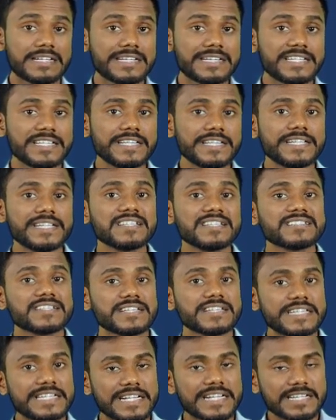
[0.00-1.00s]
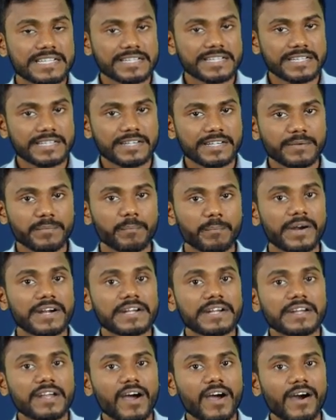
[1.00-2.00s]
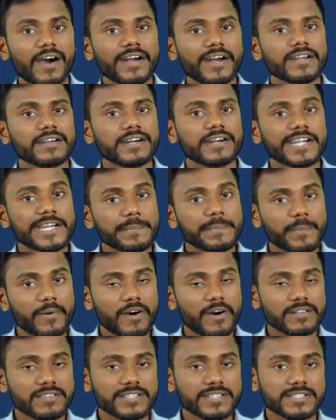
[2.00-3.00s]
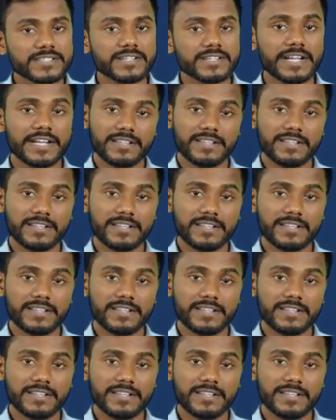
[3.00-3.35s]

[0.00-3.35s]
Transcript: TDS deducted but not deposited